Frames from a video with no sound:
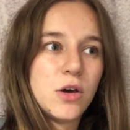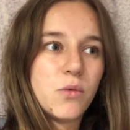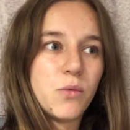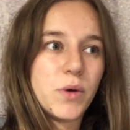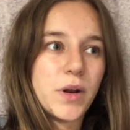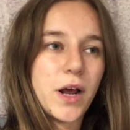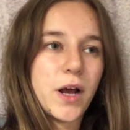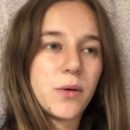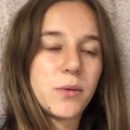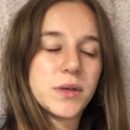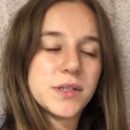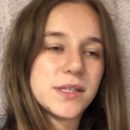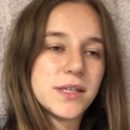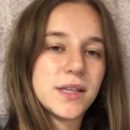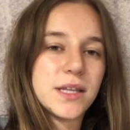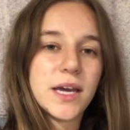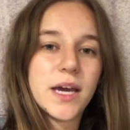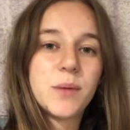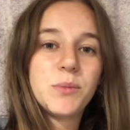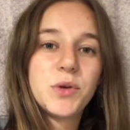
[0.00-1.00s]
when I was in
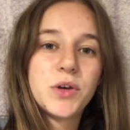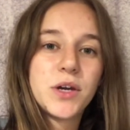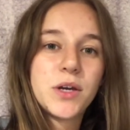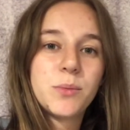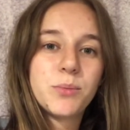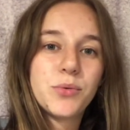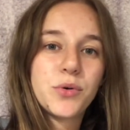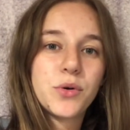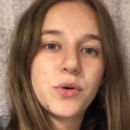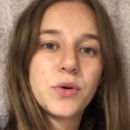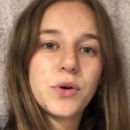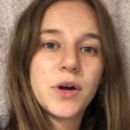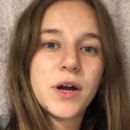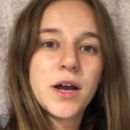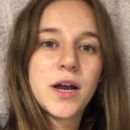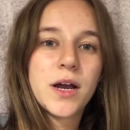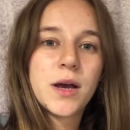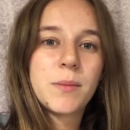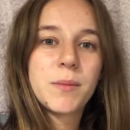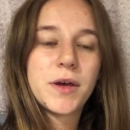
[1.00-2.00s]
the MUN
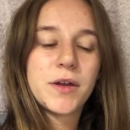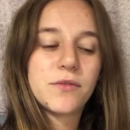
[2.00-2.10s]
program.